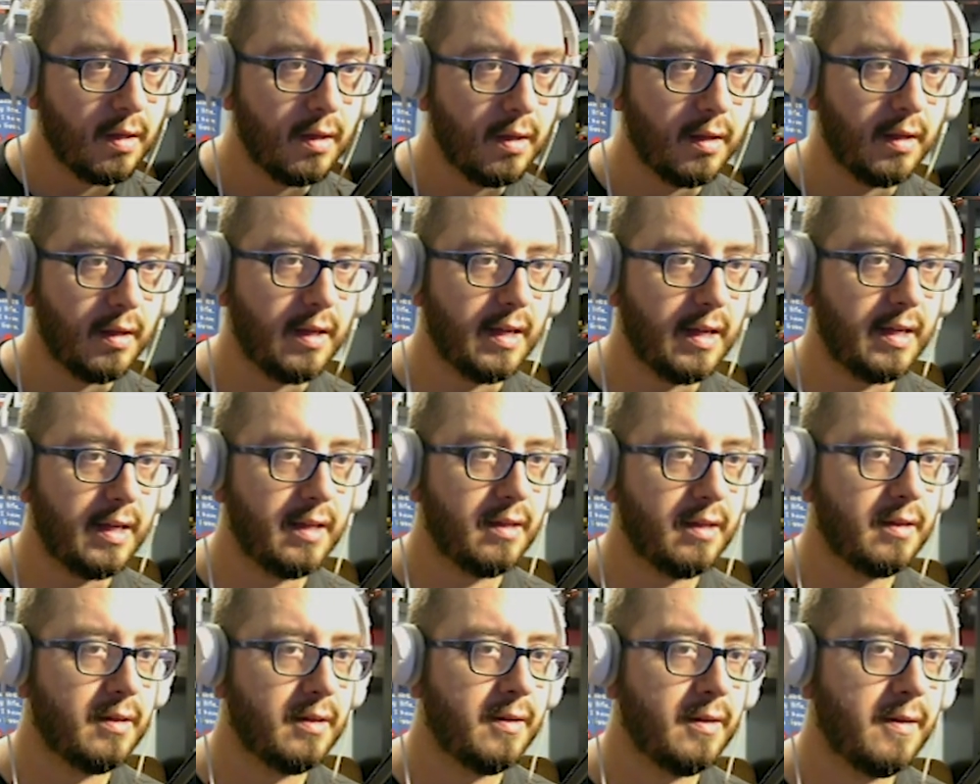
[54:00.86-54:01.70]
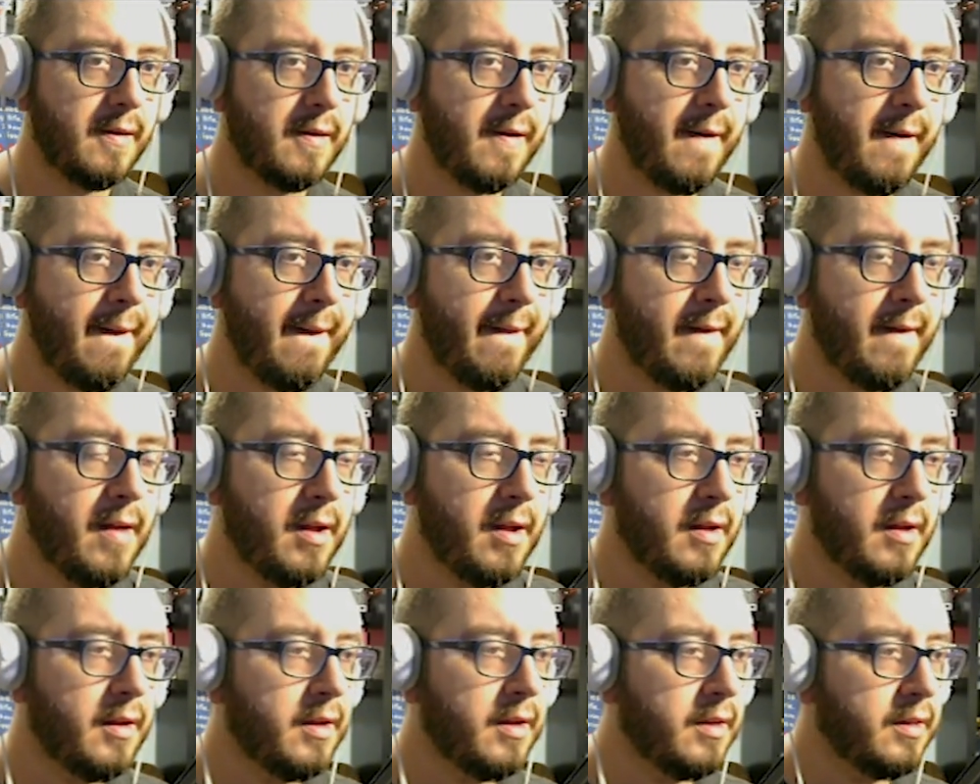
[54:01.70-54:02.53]
Okay.
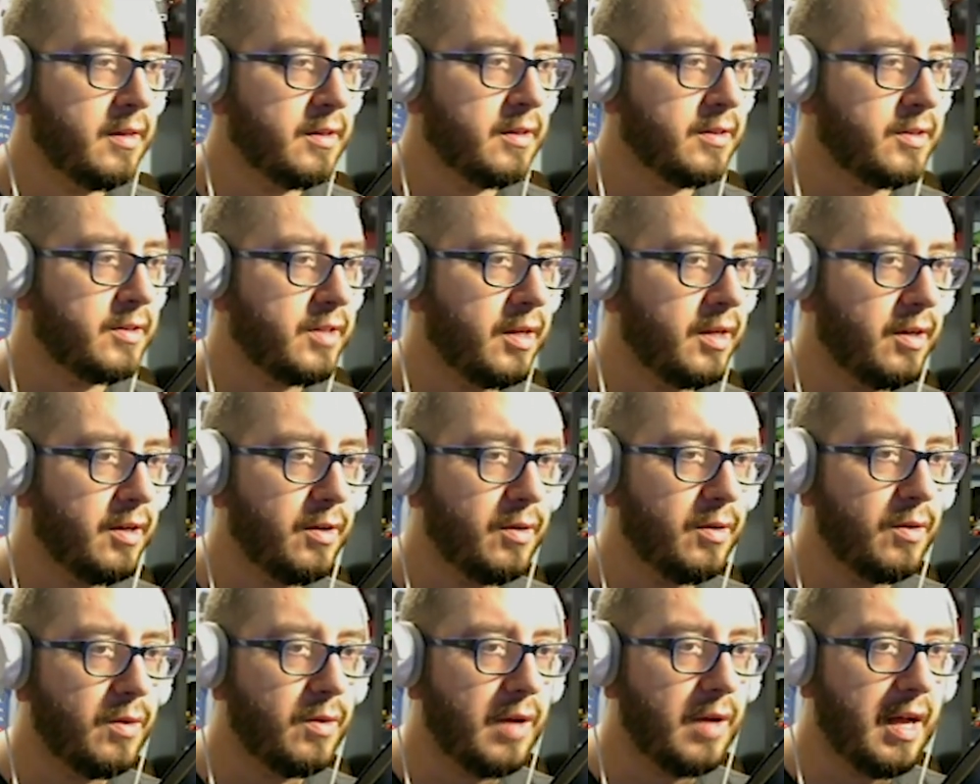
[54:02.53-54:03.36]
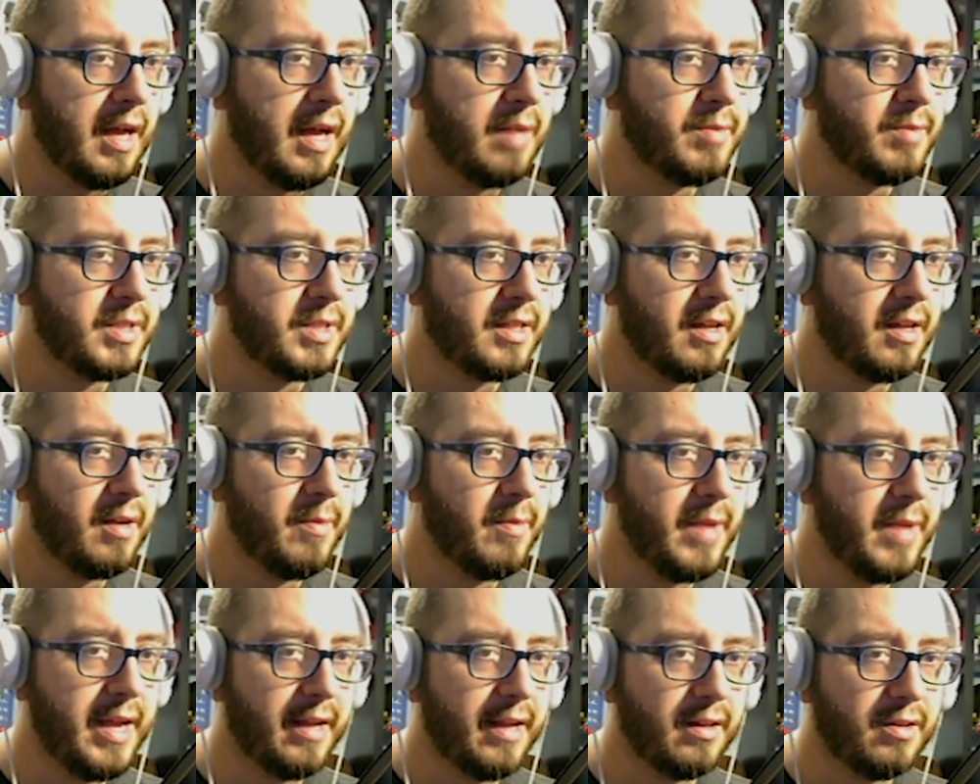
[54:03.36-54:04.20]
So I'm just going to
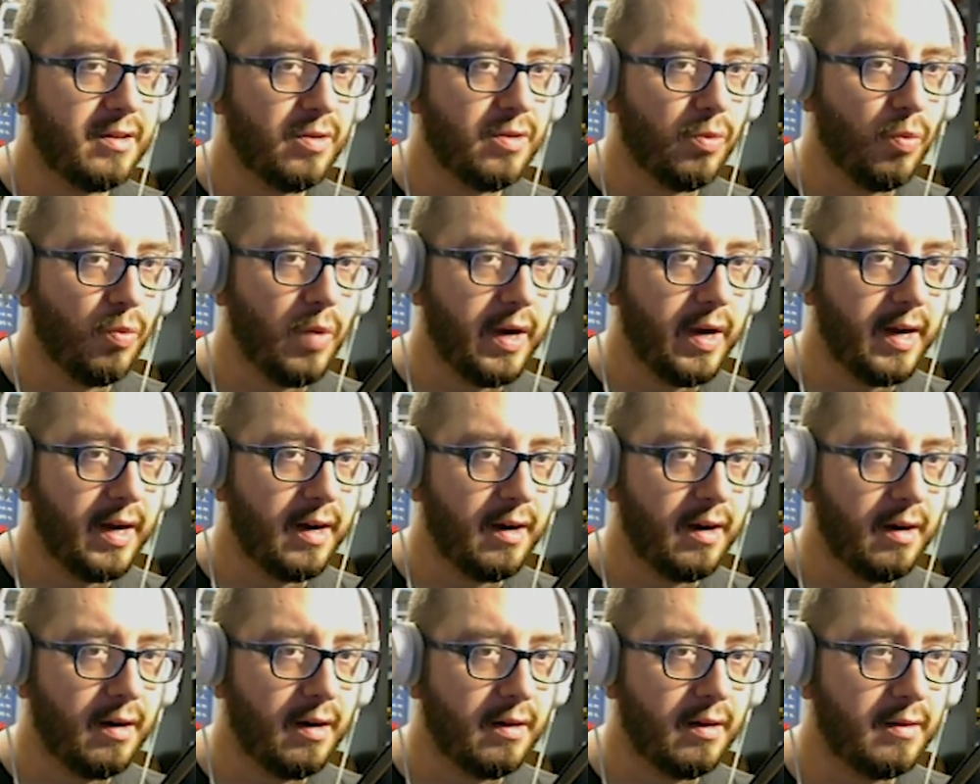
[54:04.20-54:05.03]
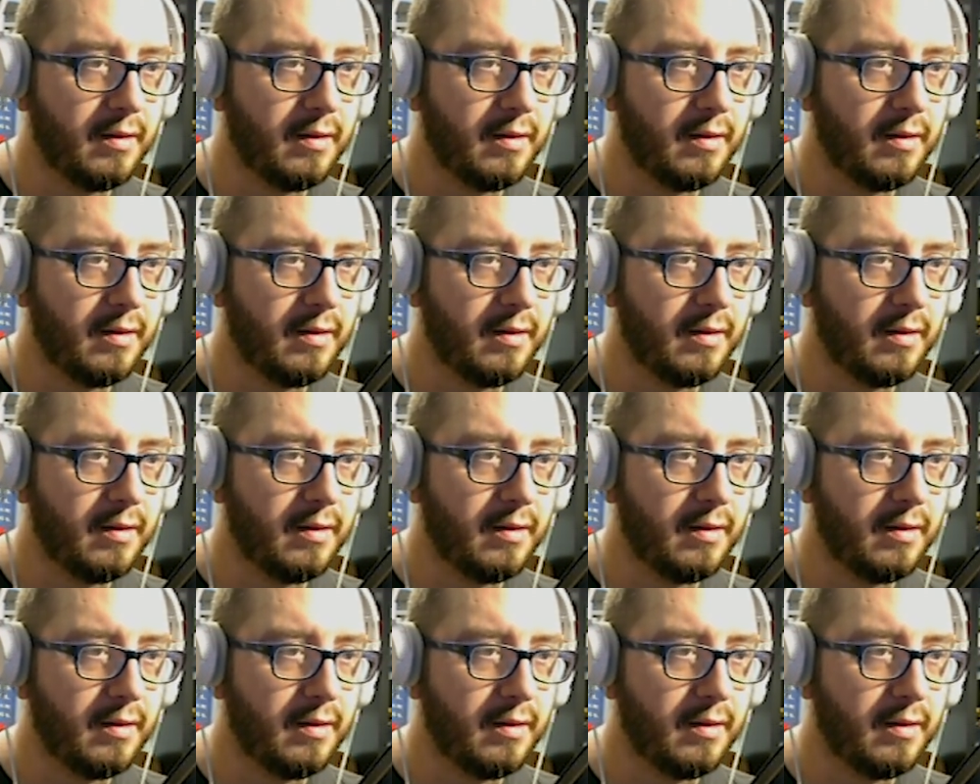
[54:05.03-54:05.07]
make it to where